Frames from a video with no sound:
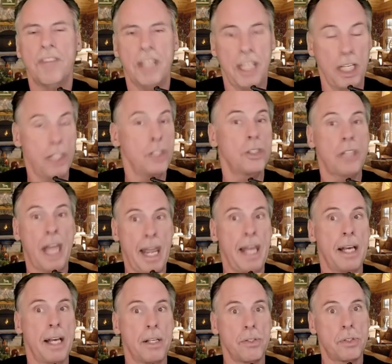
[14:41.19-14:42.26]
his
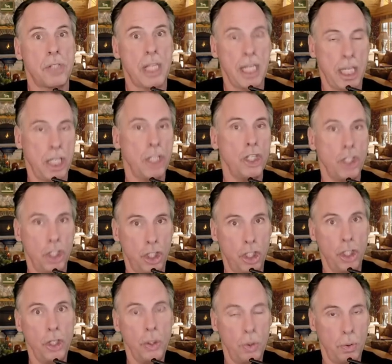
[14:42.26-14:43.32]
hands in
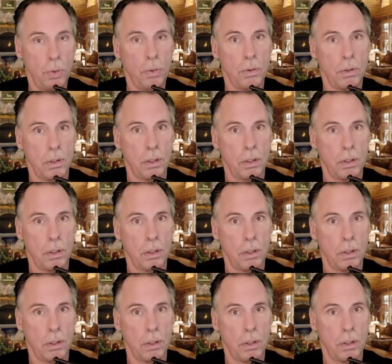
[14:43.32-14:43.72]
you